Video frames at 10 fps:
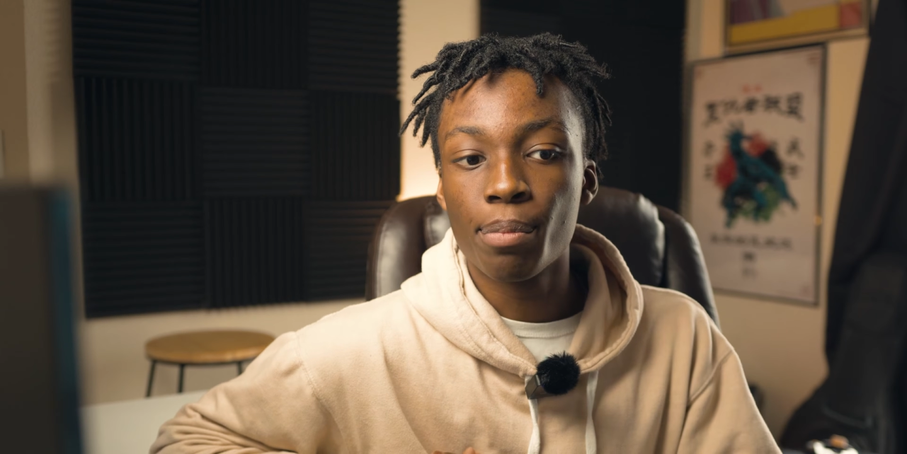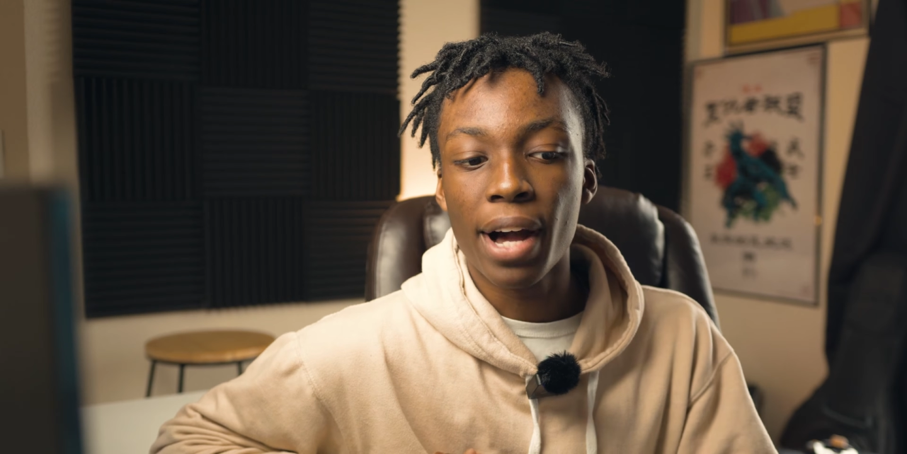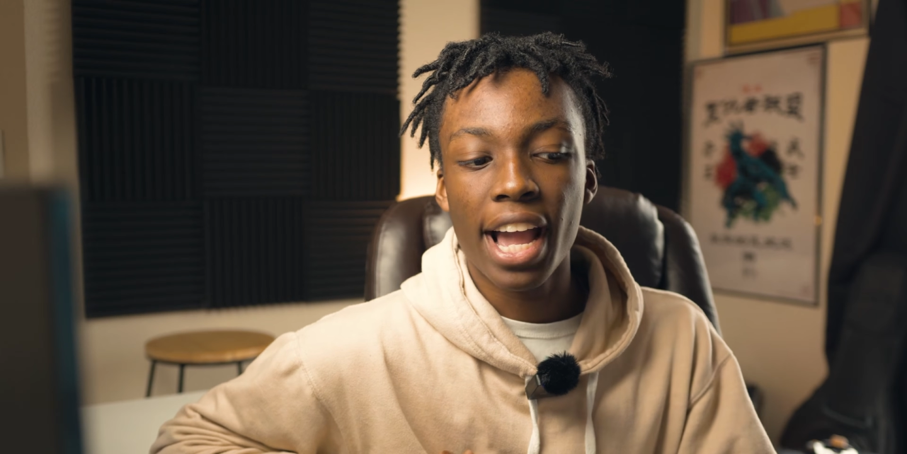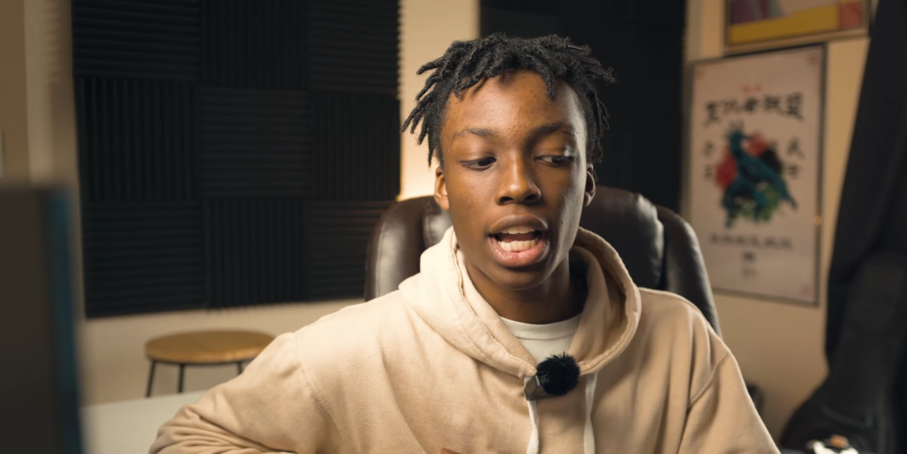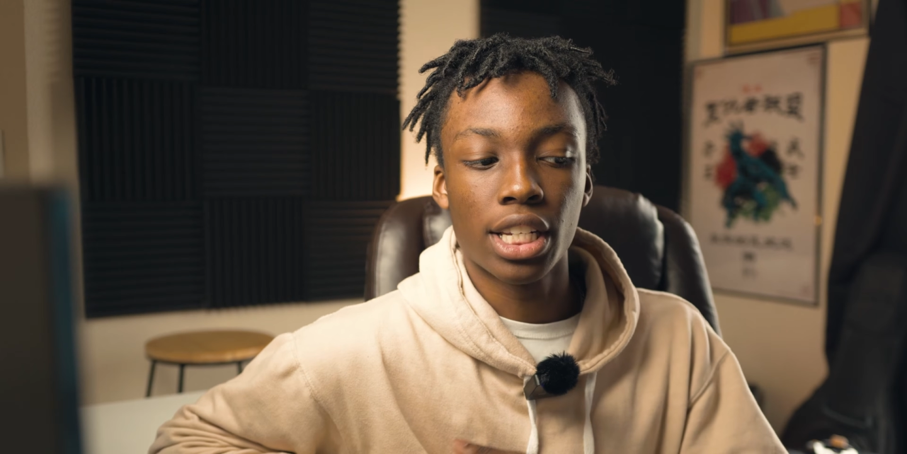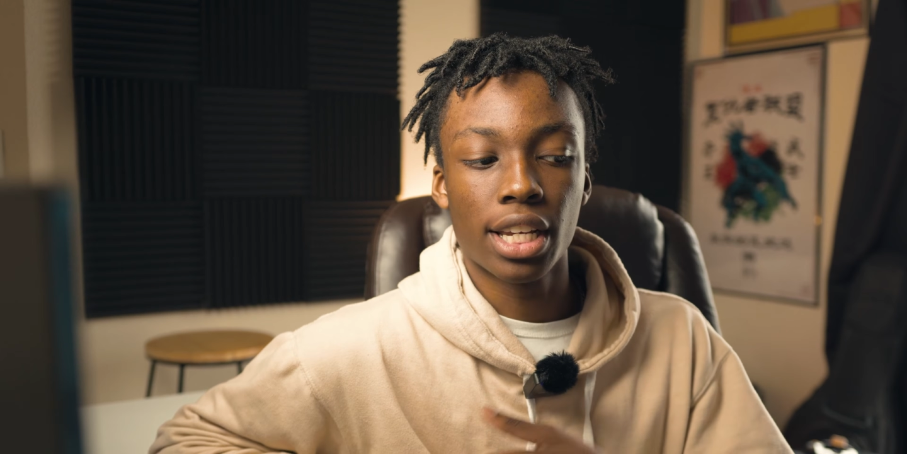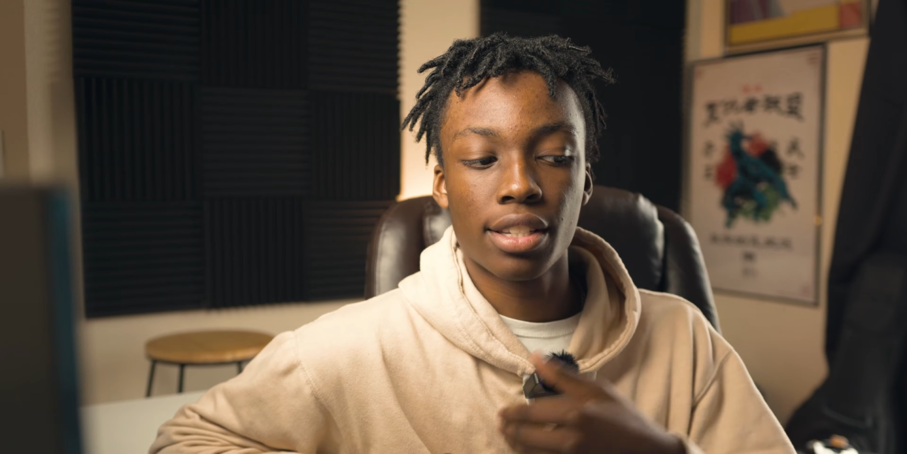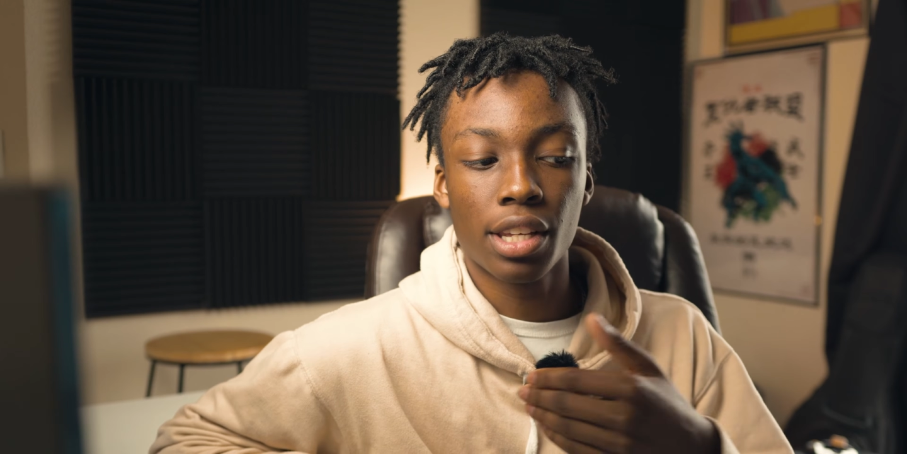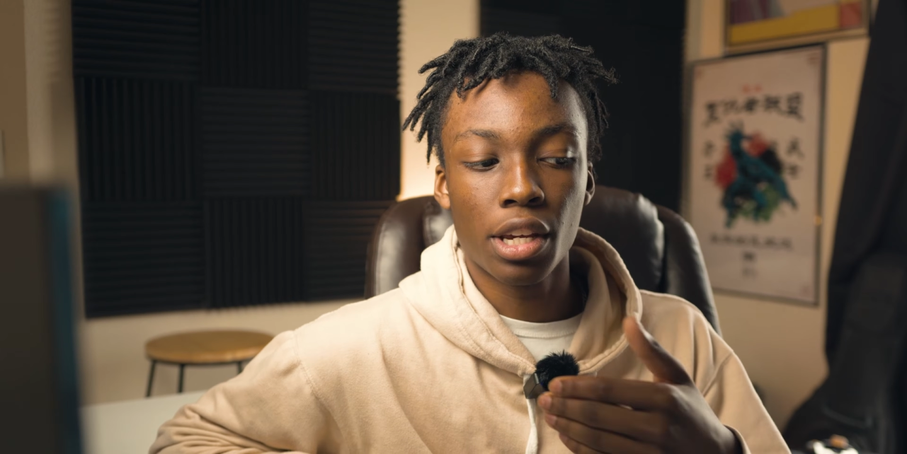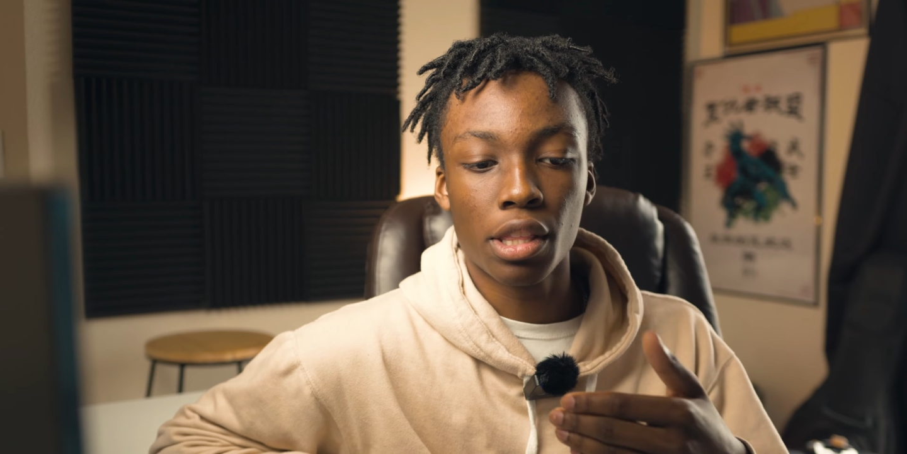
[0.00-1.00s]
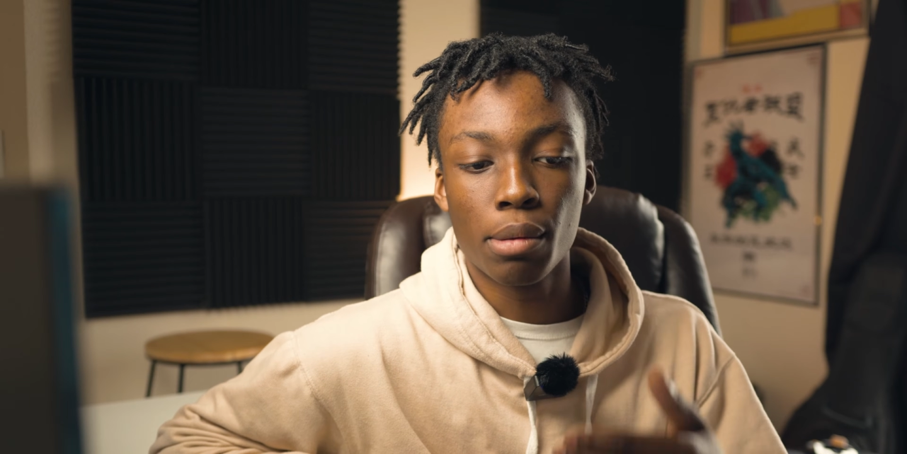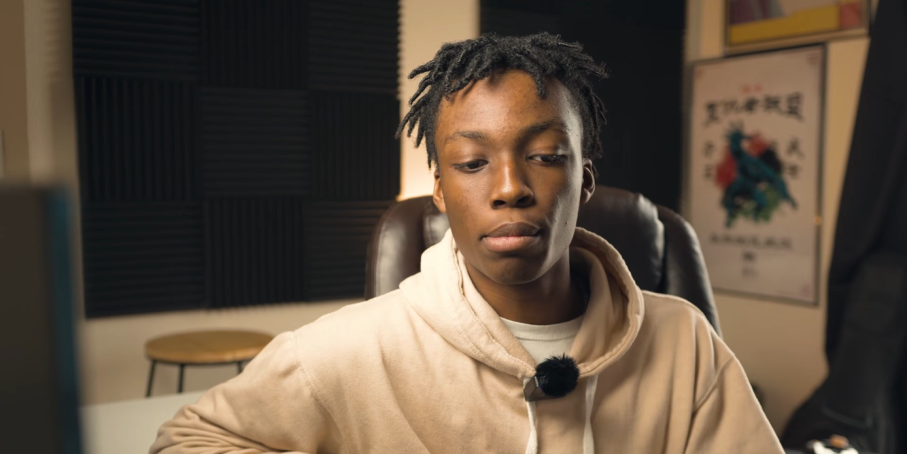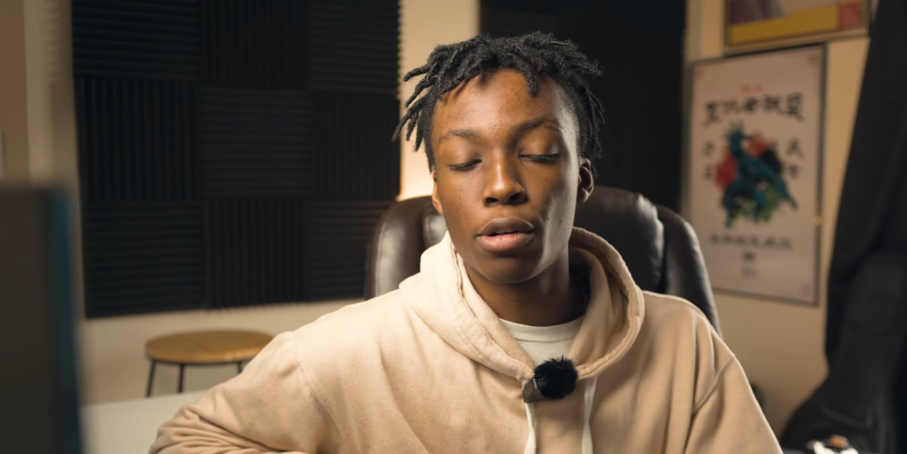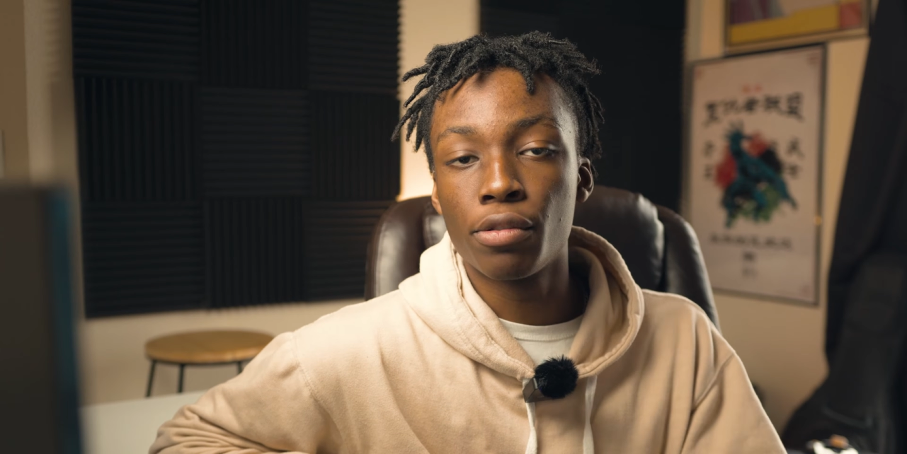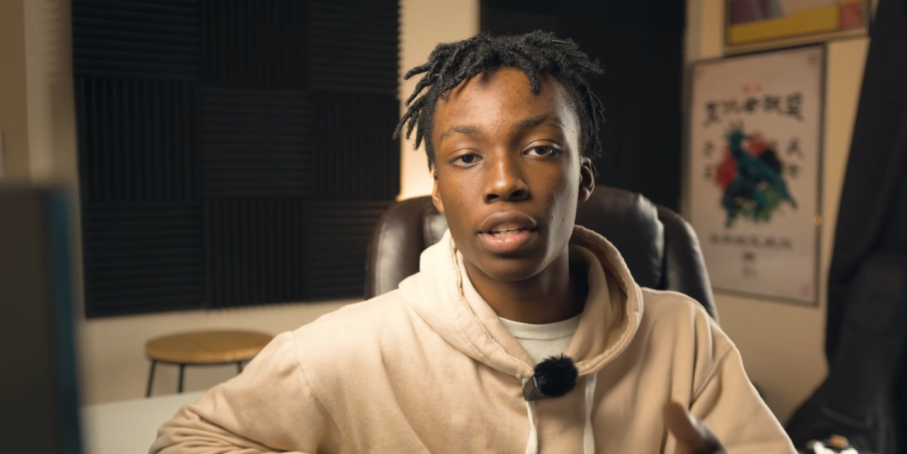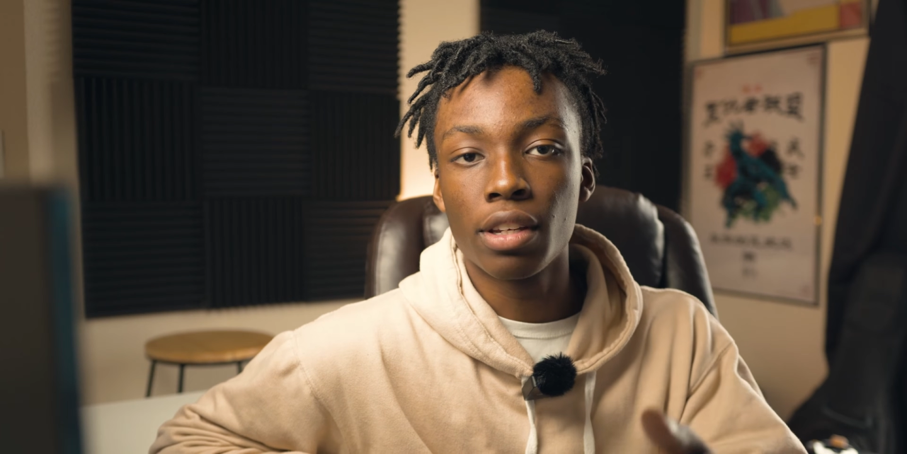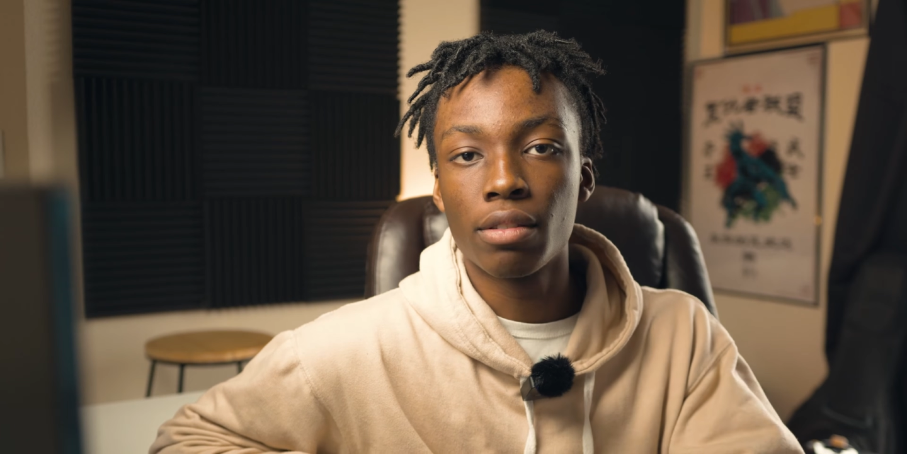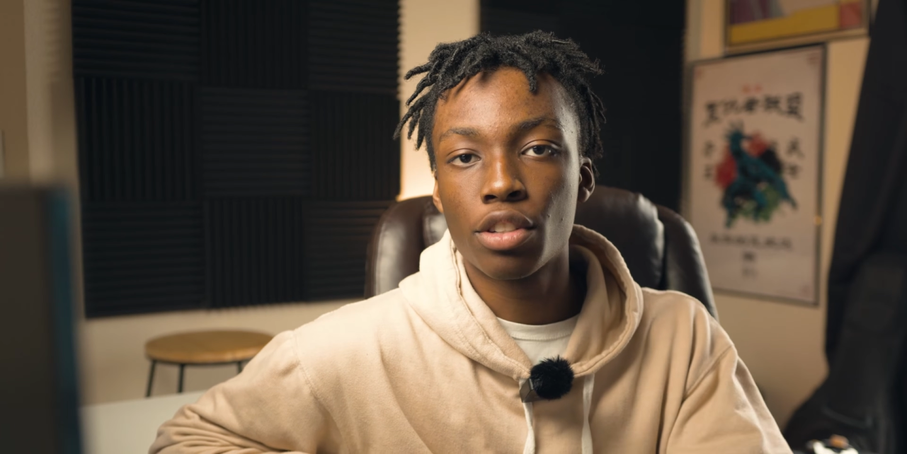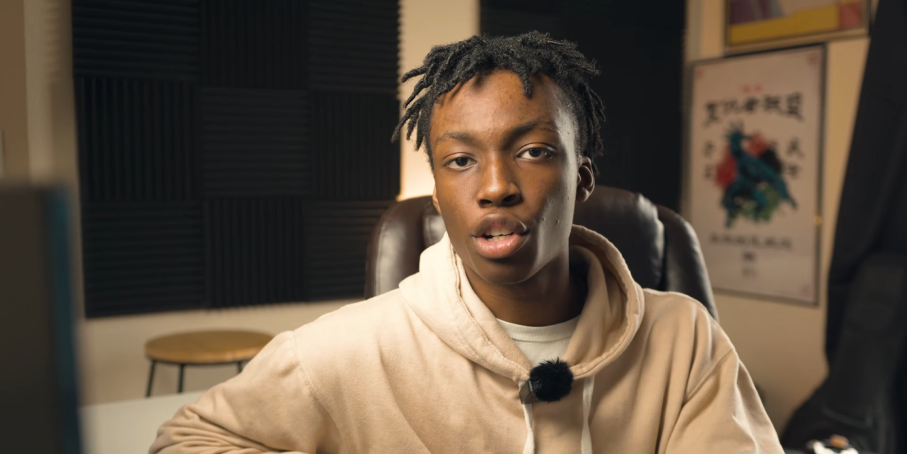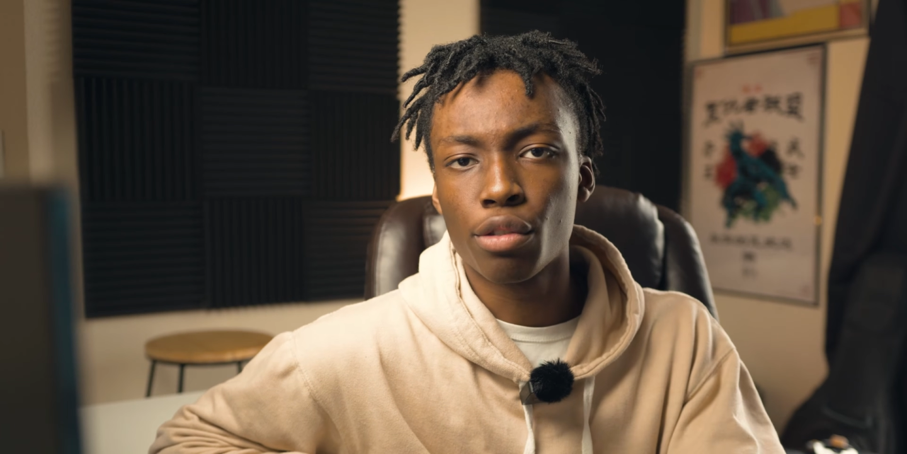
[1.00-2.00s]
by adjusting the movie
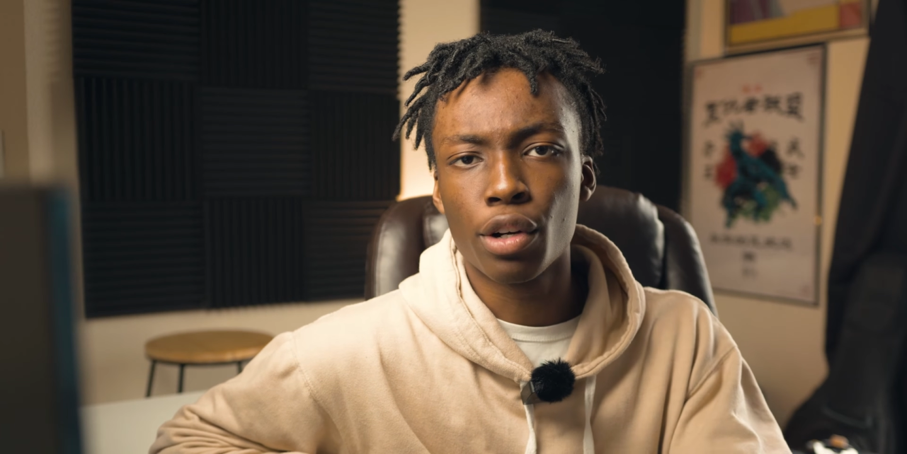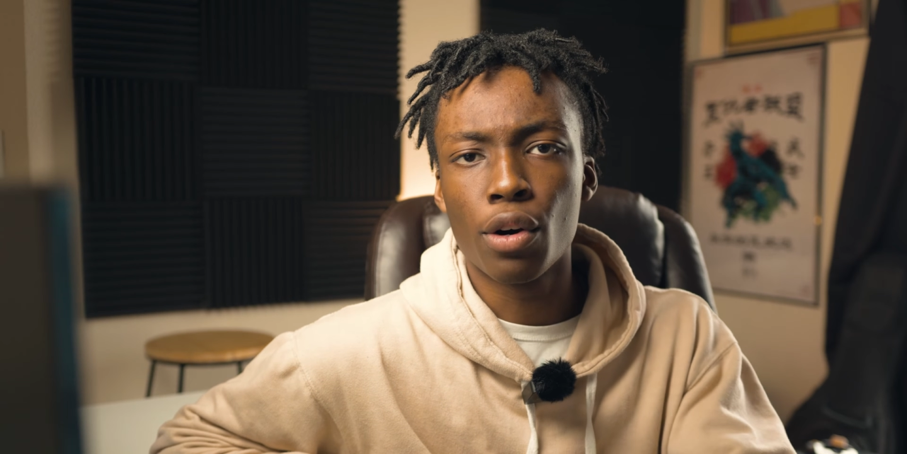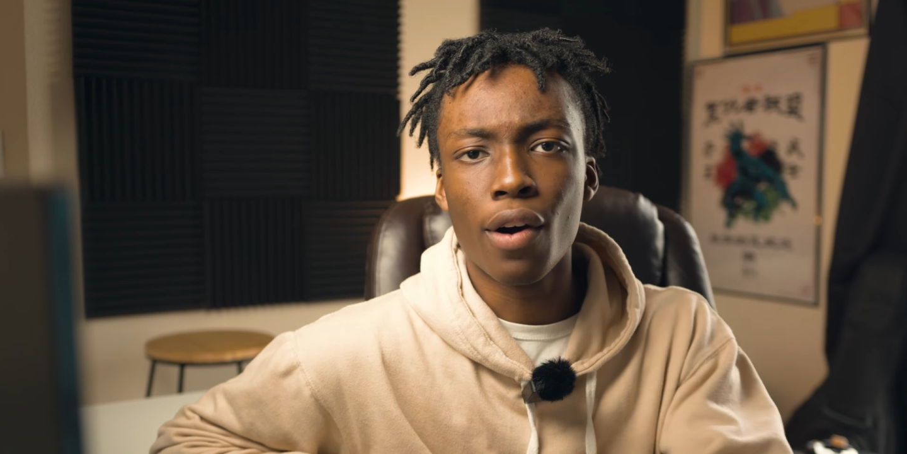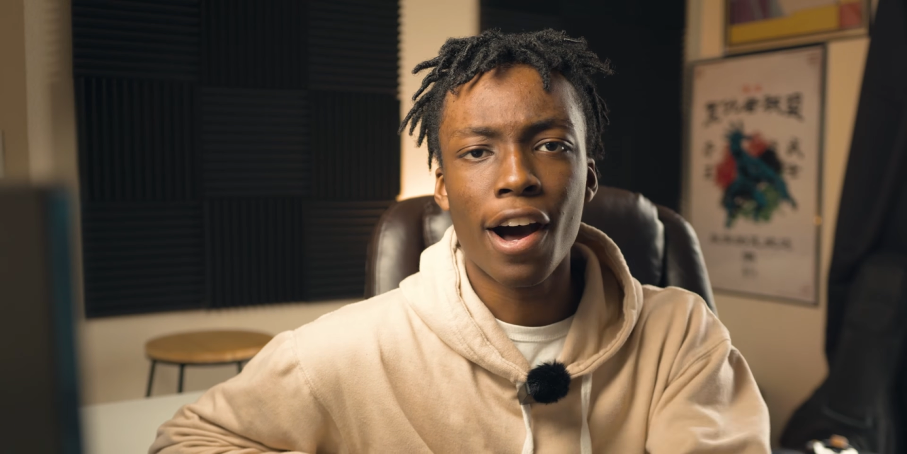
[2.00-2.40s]
servo